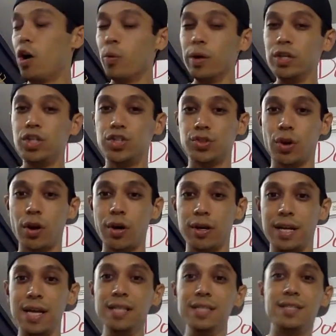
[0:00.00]
I always
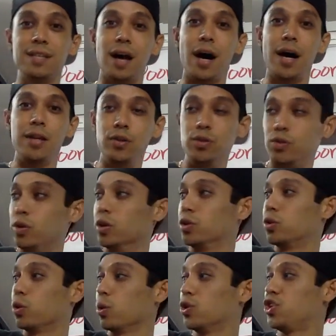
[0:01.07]
start inside. You
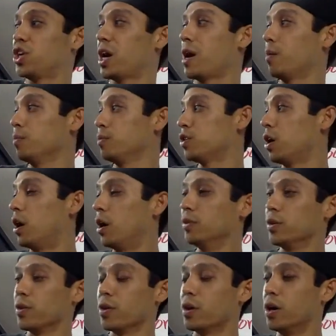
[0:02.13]
do your door
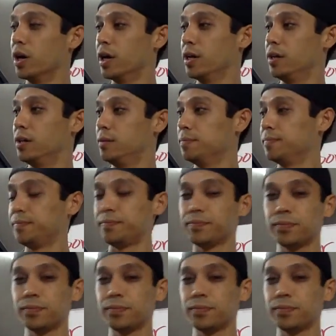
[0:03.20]
jambs under the hood,